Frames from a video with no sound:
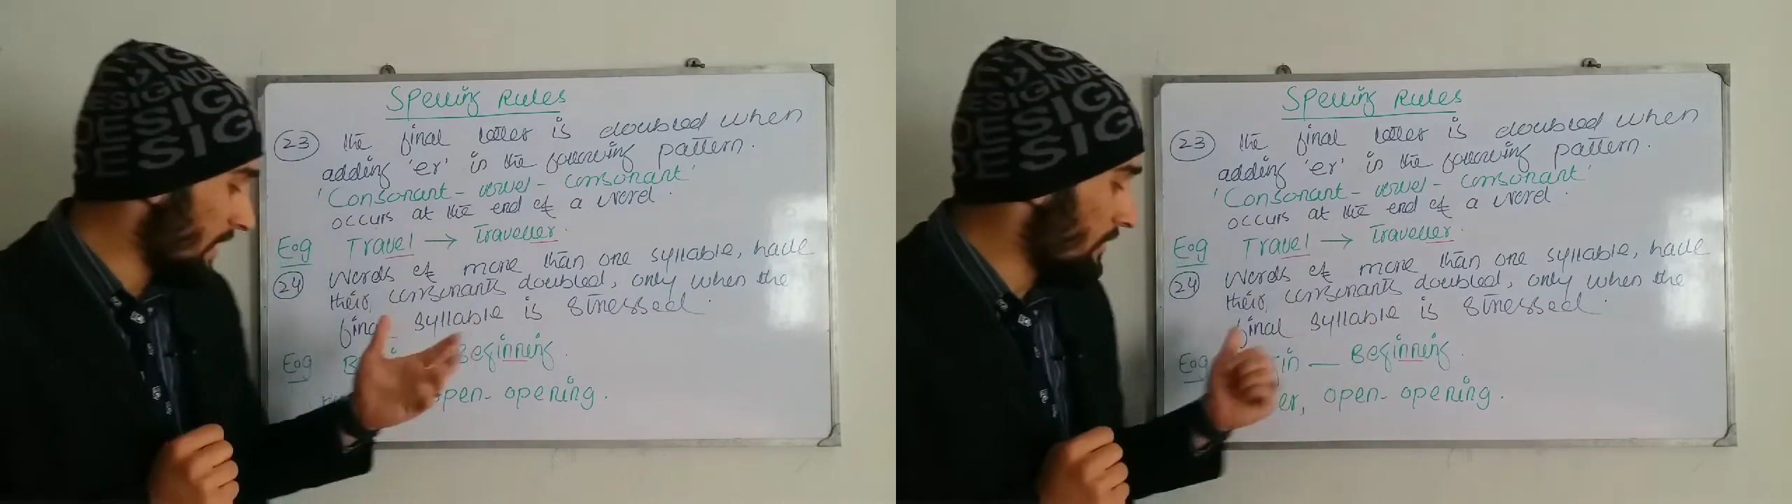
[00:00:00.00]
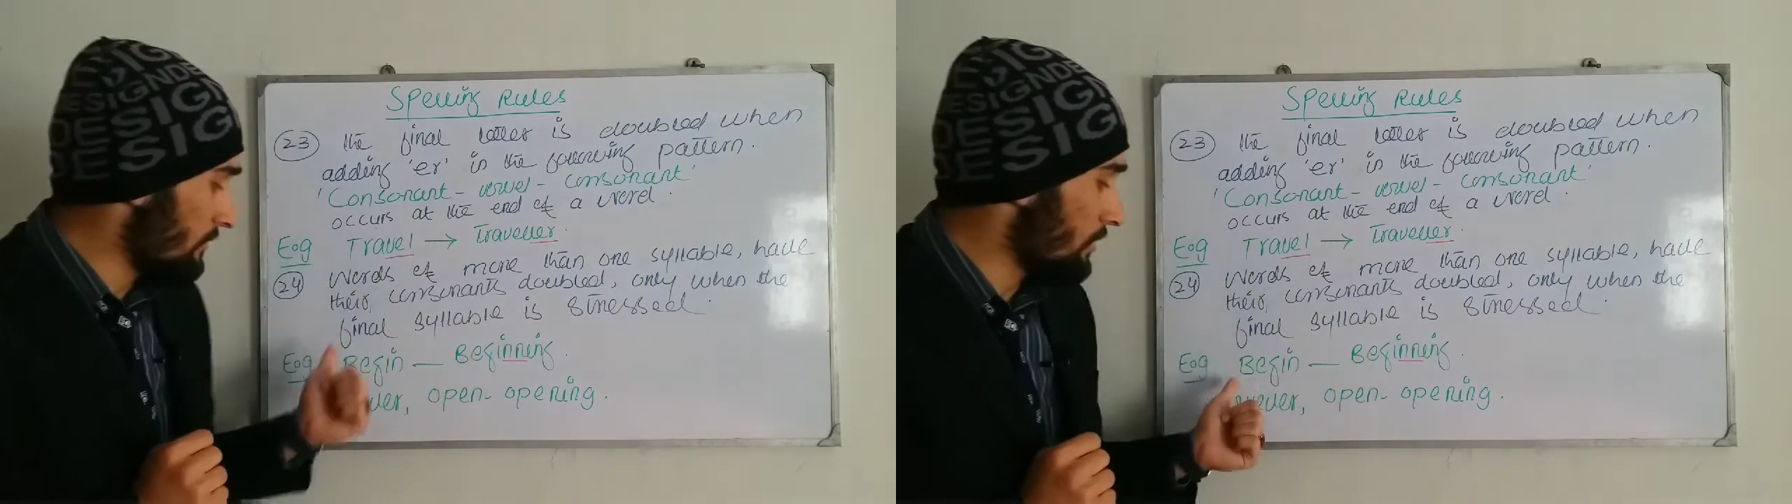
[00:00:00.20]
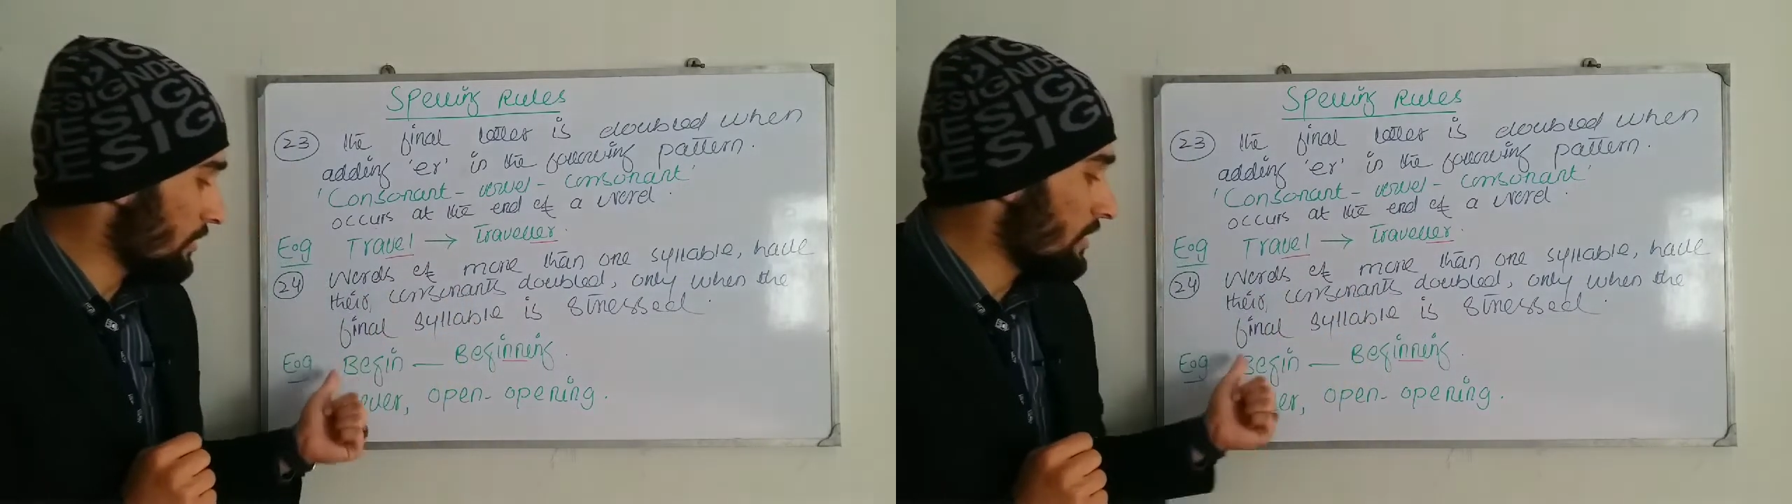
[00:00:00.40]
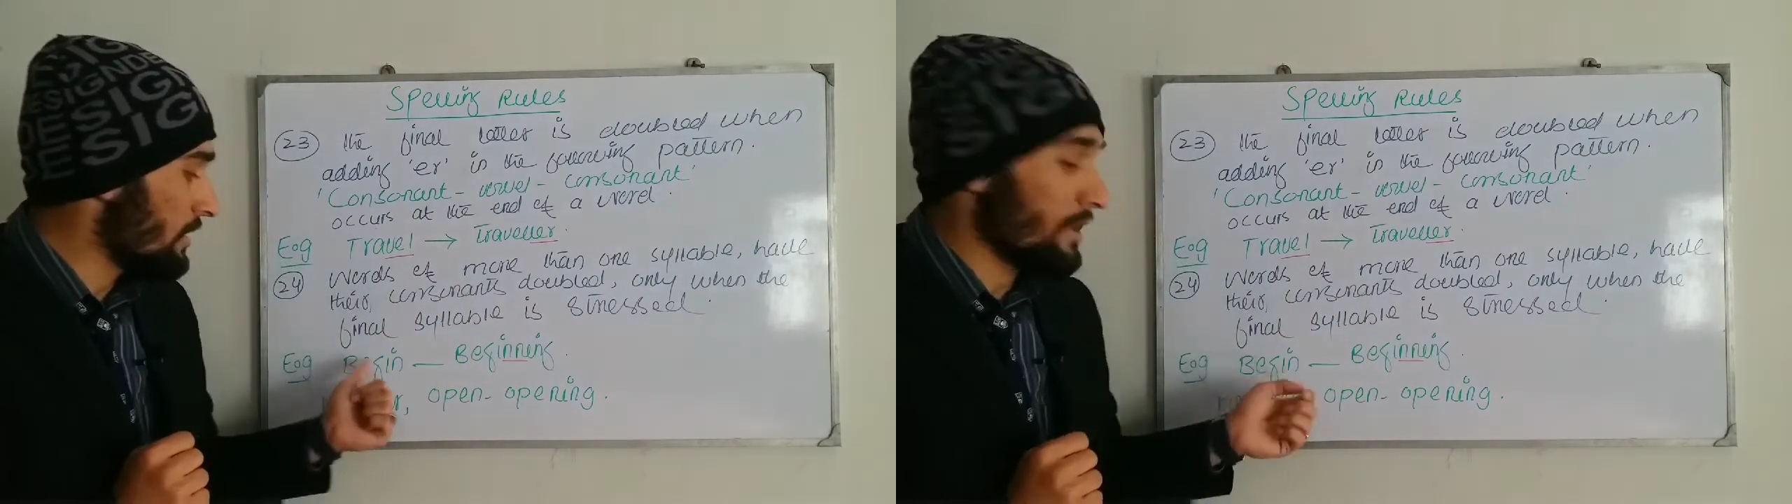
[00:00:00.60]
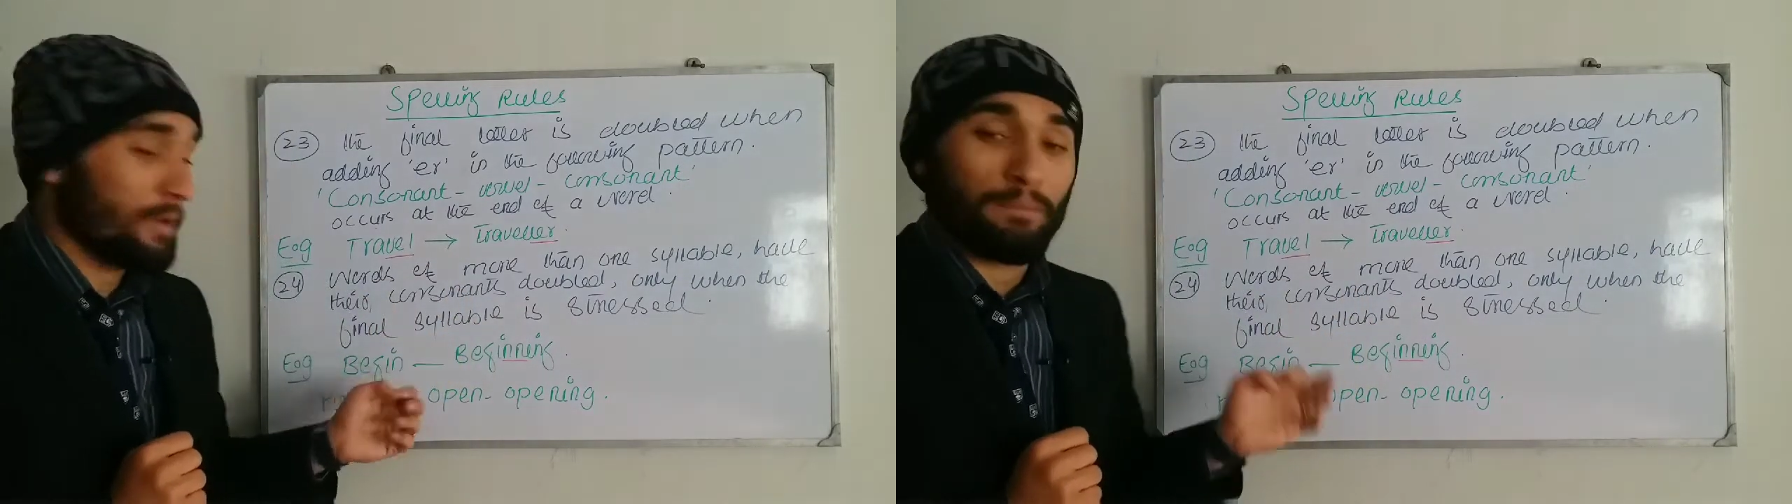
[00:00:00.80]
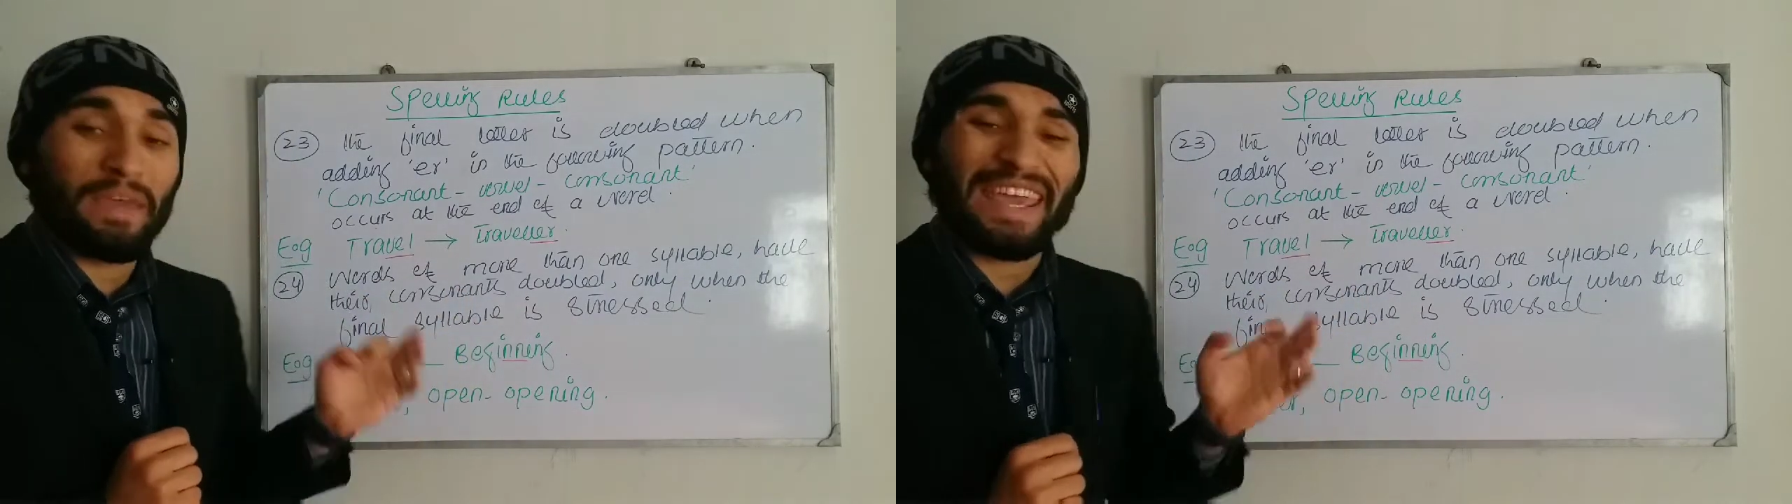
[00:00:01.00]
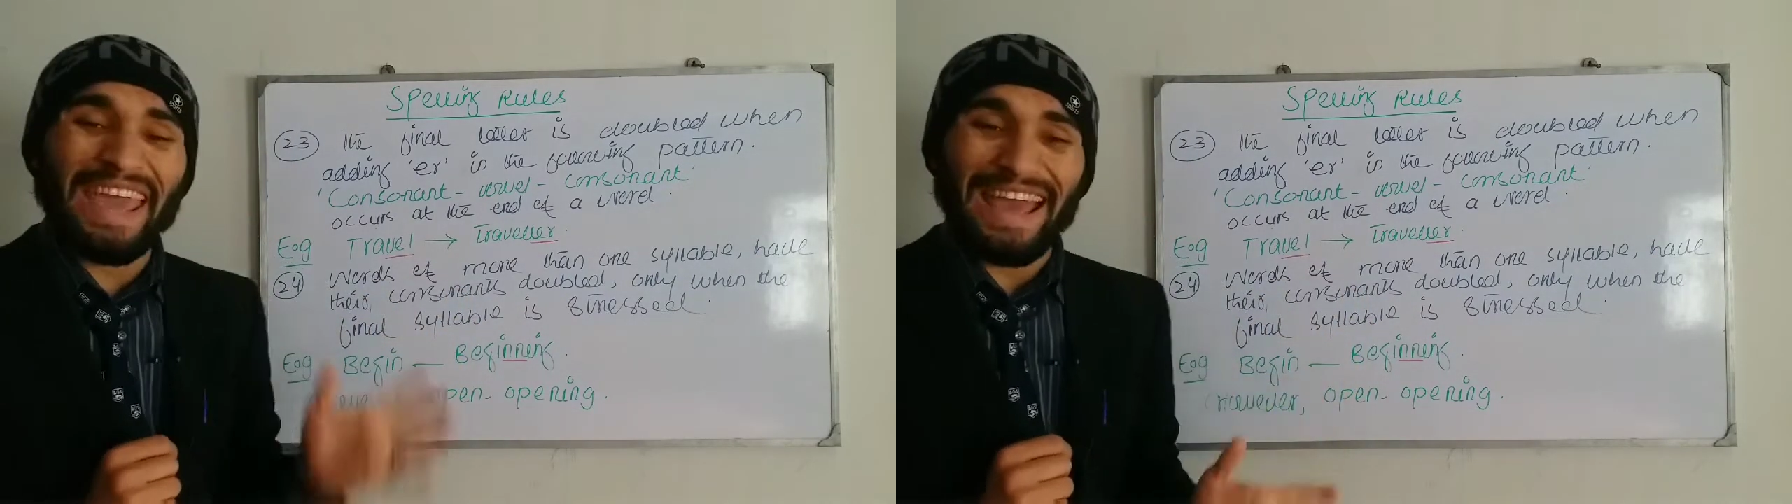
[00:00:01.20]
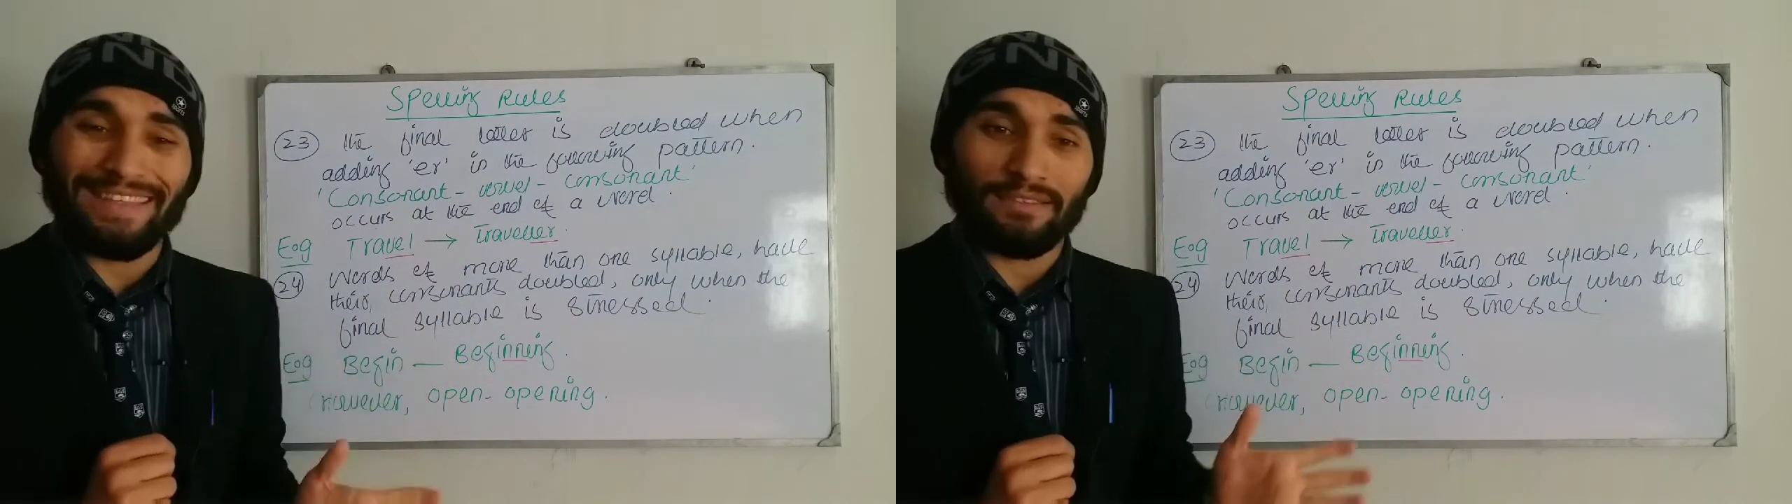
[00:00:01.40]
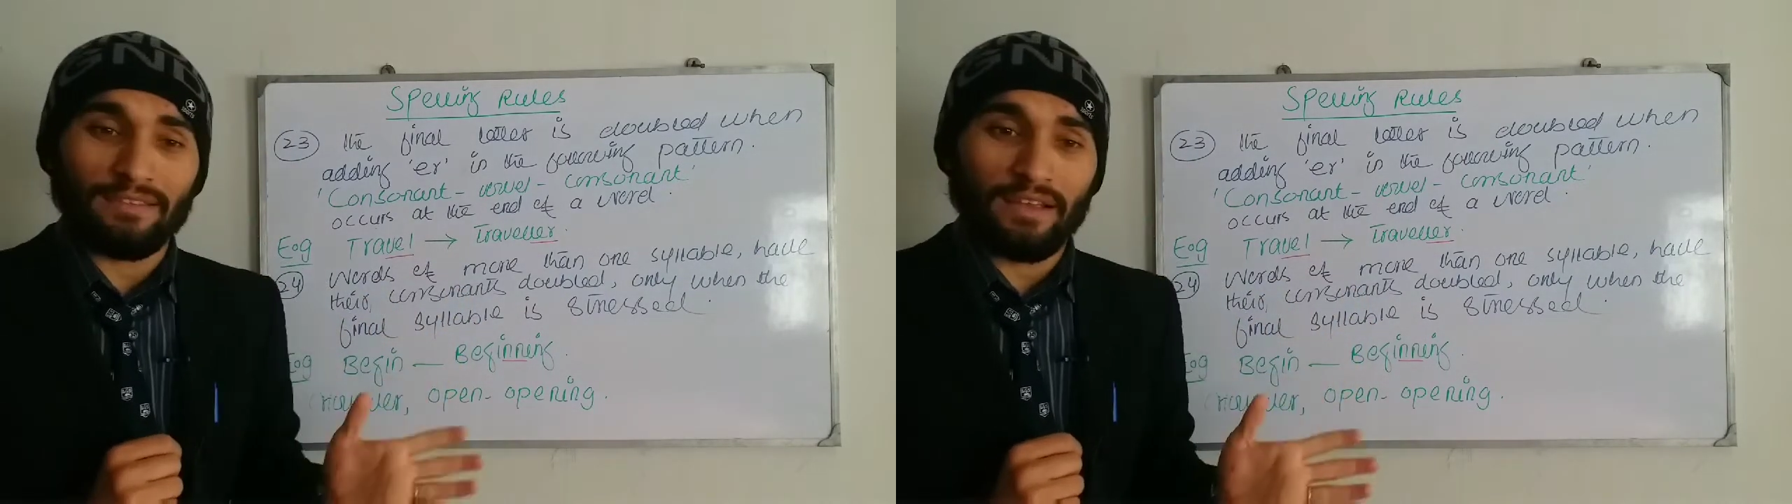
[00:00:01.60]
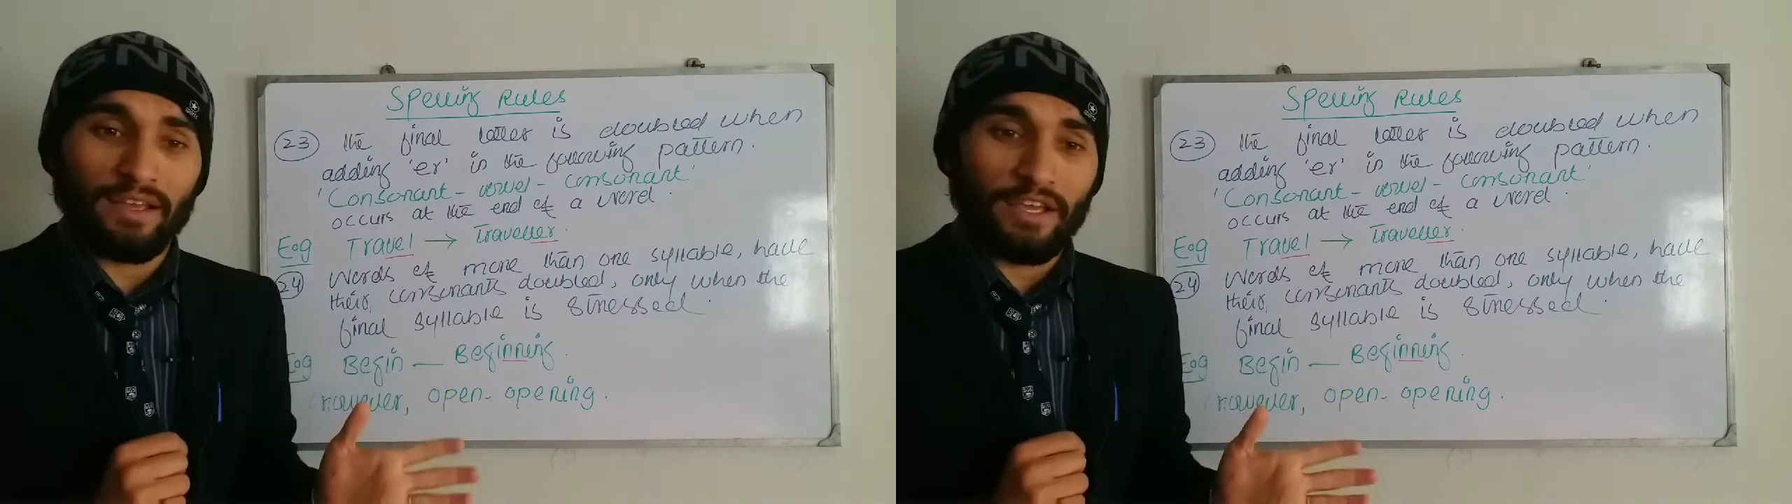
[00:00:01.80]
Have a look.
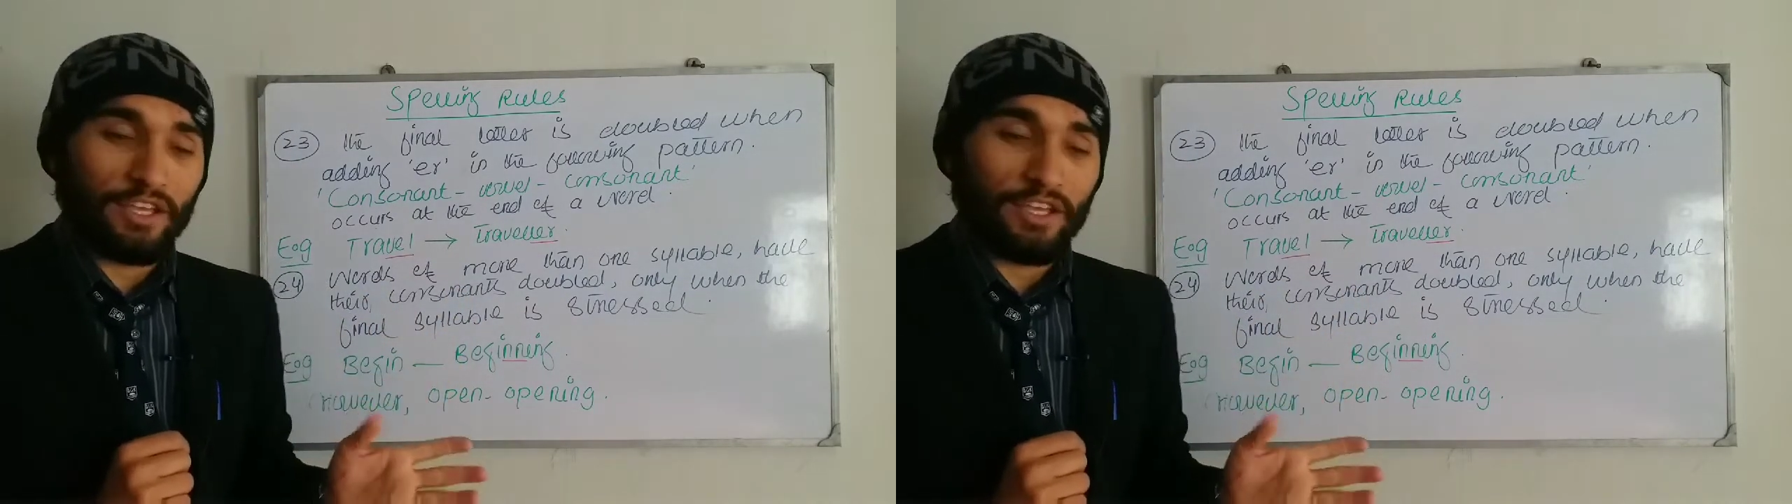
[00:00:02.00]
Began.